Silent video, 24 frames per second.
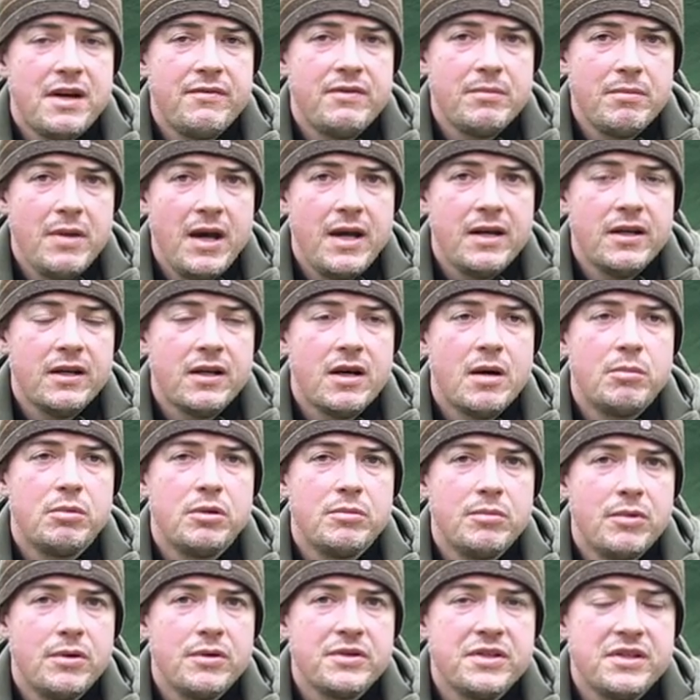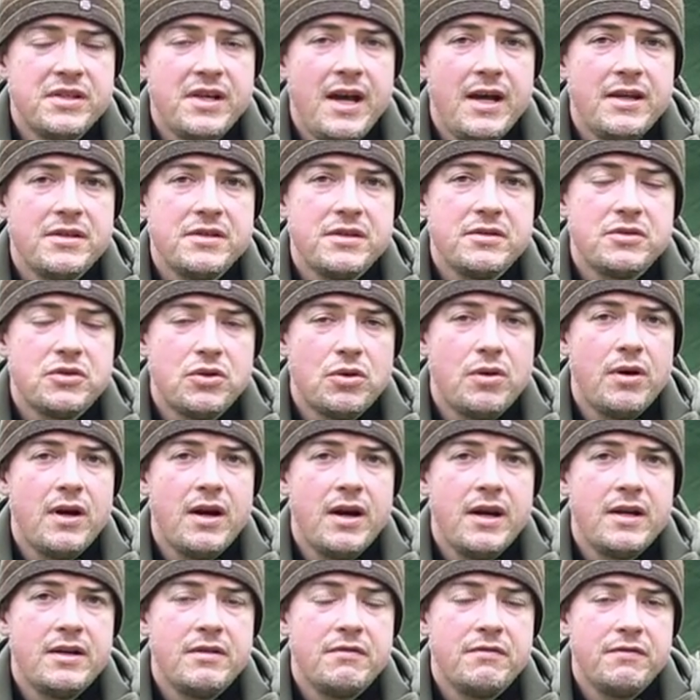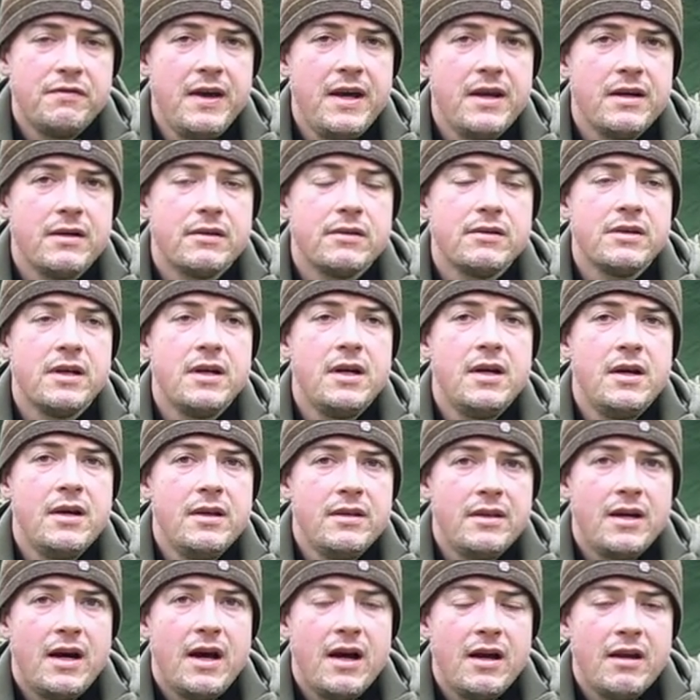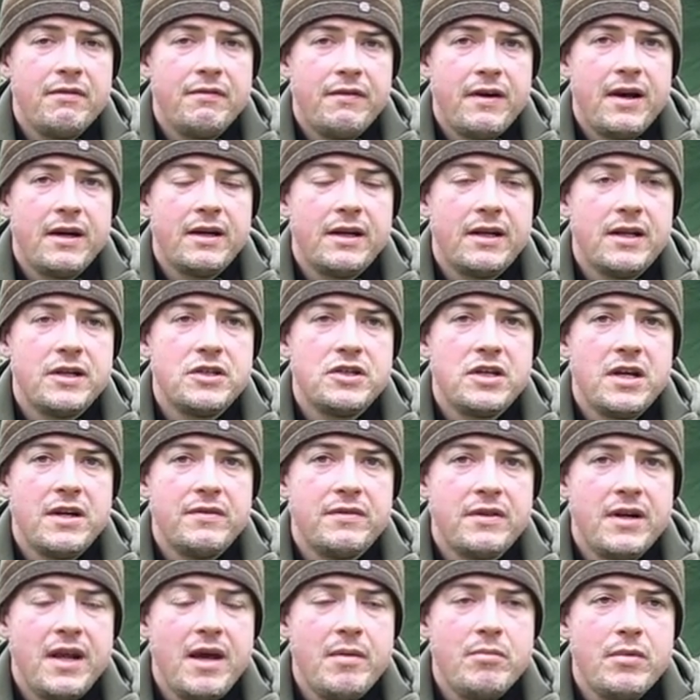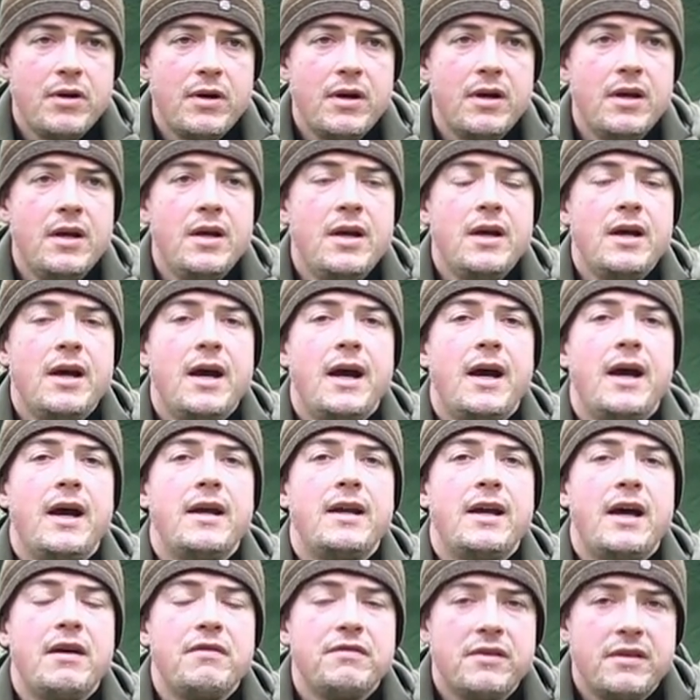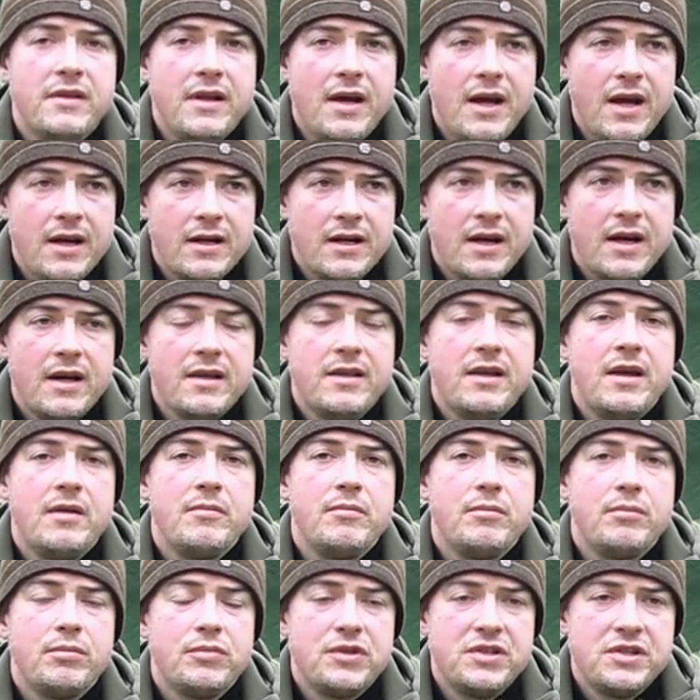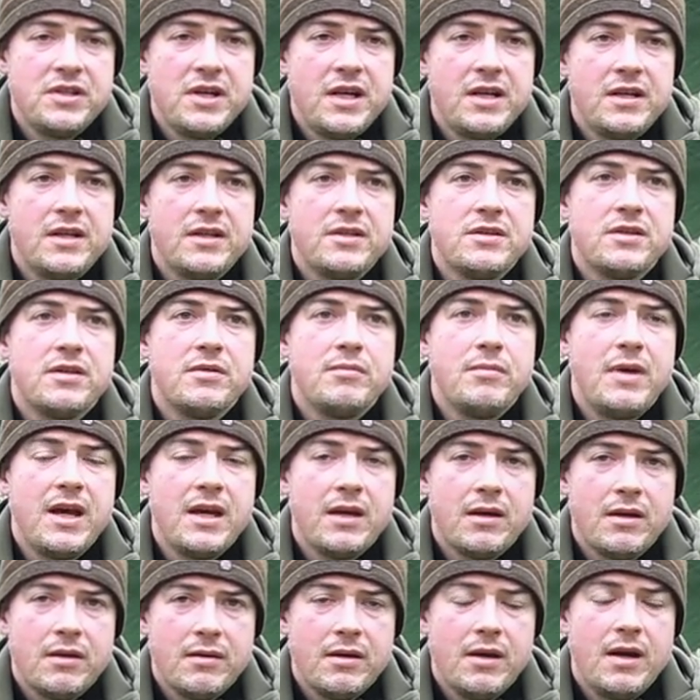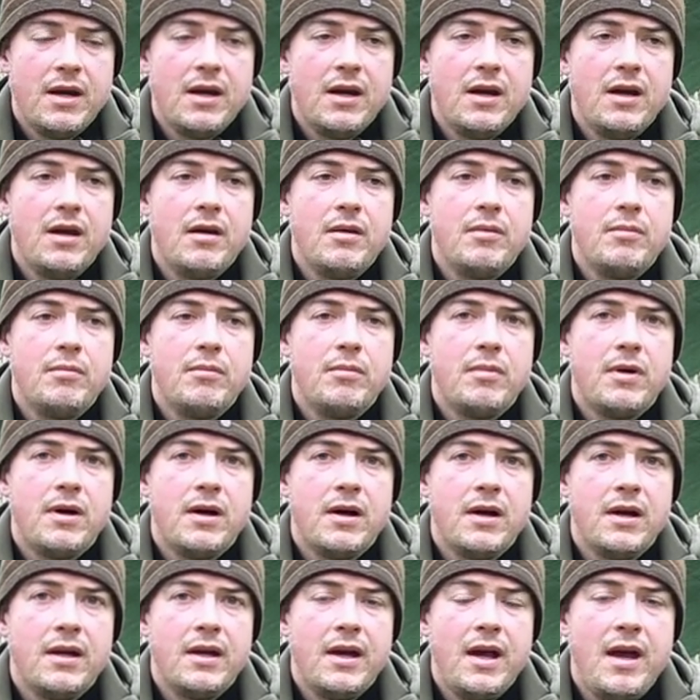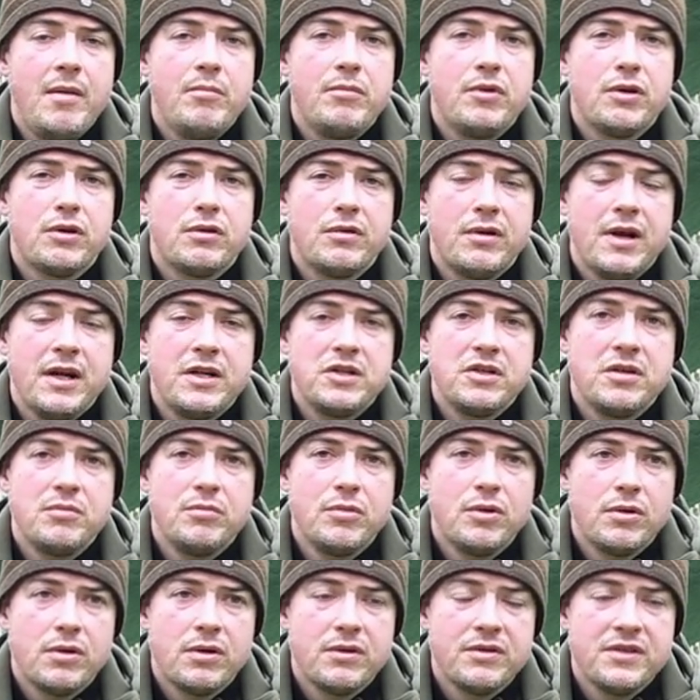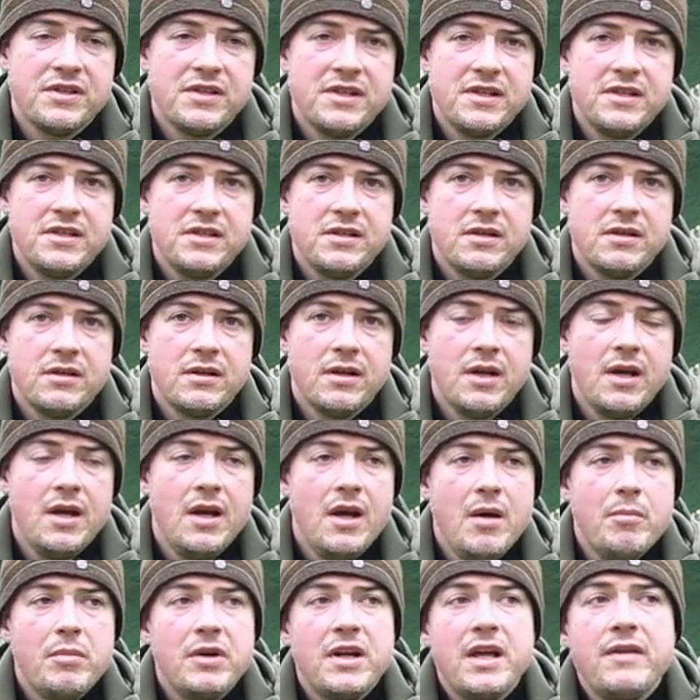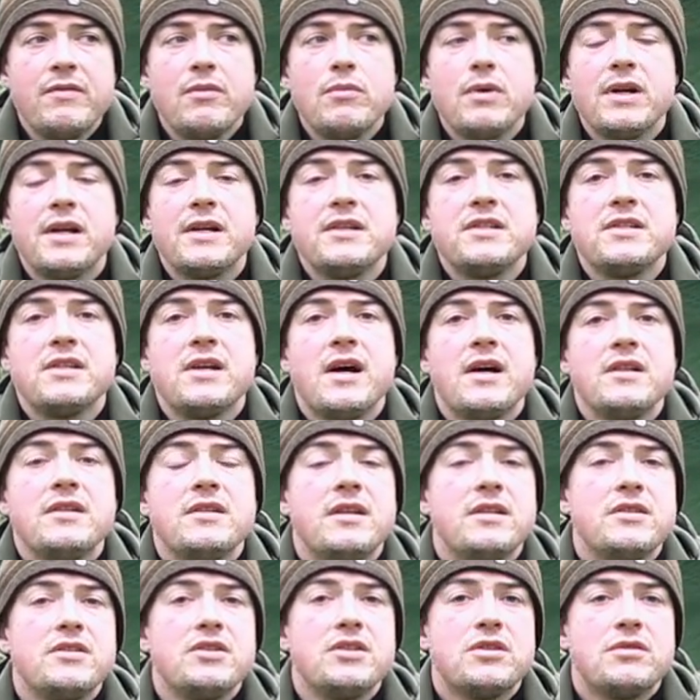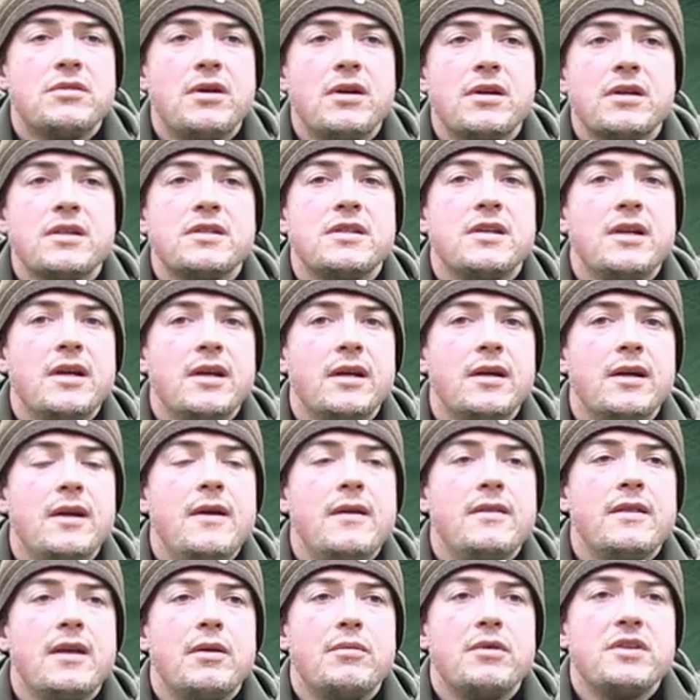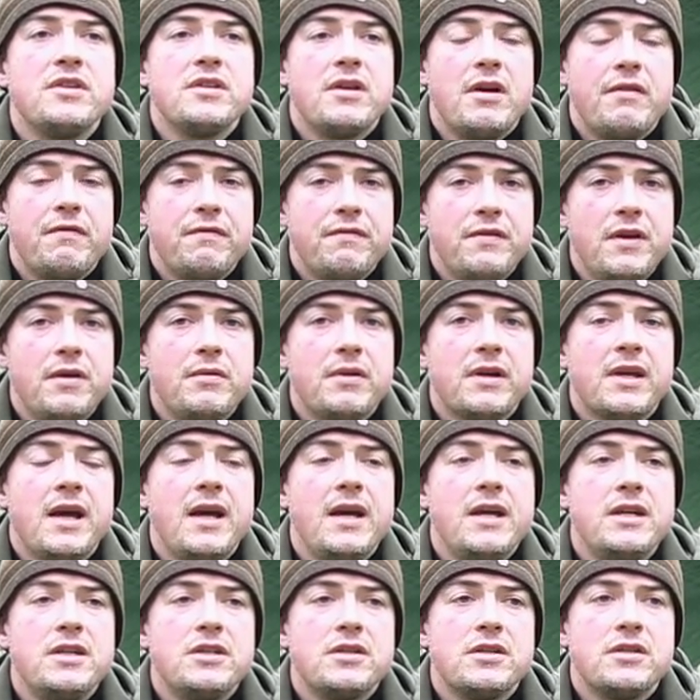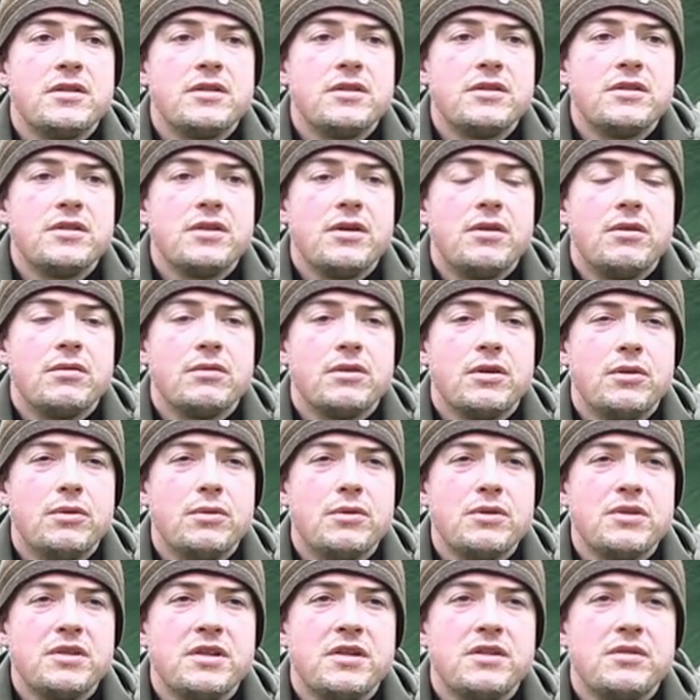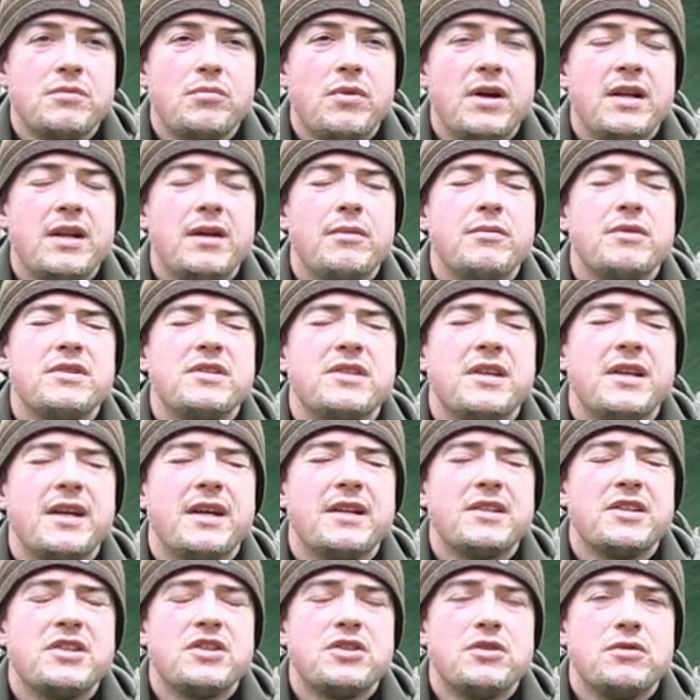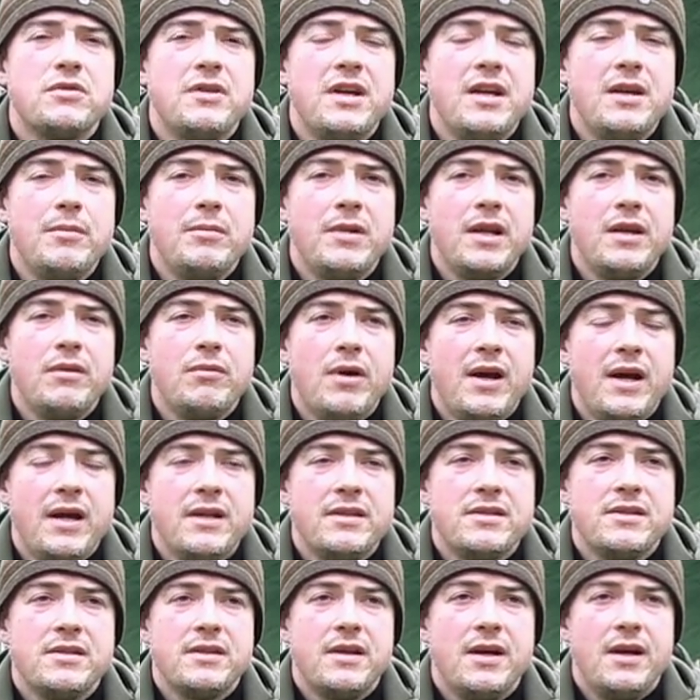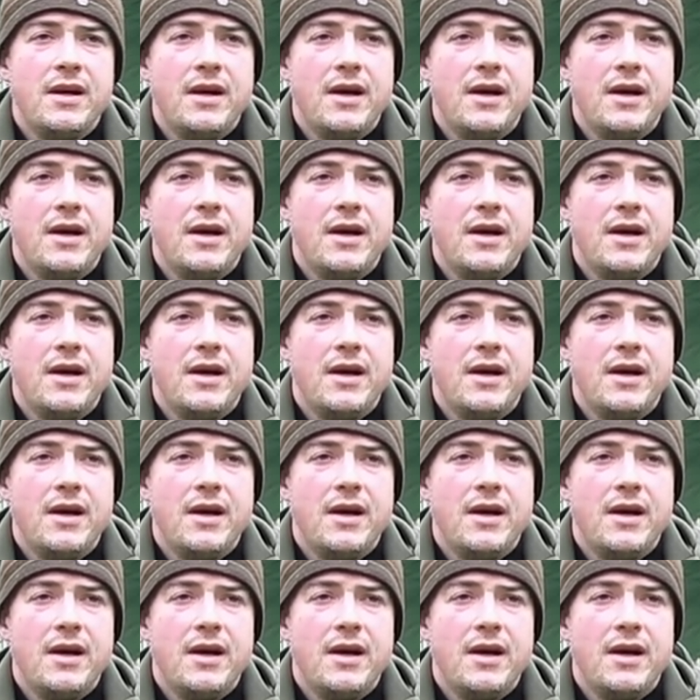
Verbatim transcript: having made a couple more sets and tried and failed, that I finally achieved an ember. And after that, I then proceeded to make my ember creation more consistent. But even when I started instructing, there was a few occasions on courses when it was extremely wet,